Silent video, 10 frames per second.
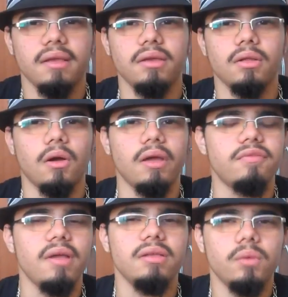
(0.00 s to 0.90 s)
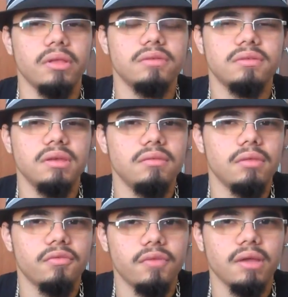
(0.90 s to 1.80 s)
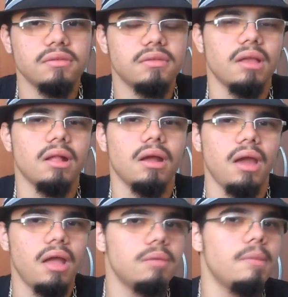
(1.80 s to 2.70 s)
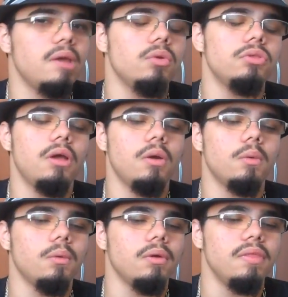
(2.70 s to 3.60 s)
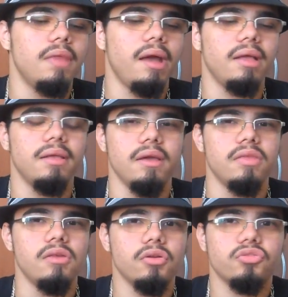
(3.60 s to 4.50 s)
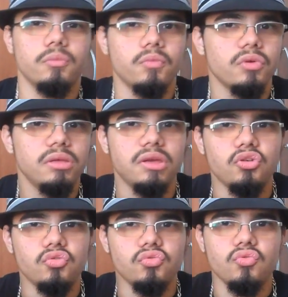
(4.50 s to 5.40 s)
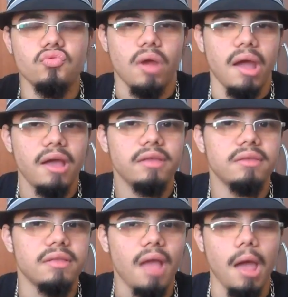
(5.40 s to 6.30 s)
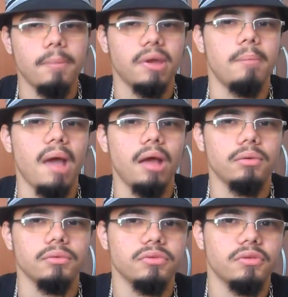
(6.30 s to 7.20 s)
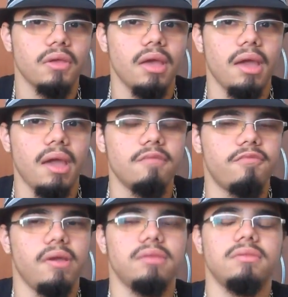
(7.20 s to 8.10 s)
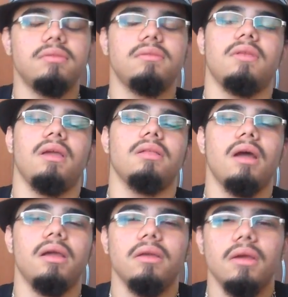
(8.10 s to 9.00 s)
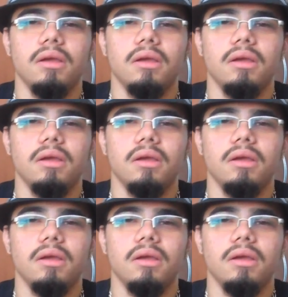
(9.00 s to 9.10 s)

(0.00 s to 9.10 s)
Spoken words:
You know, if anyone has seen the Fate Stay Night anime would know that there are some really grand and epic battles in Fate Stay Night.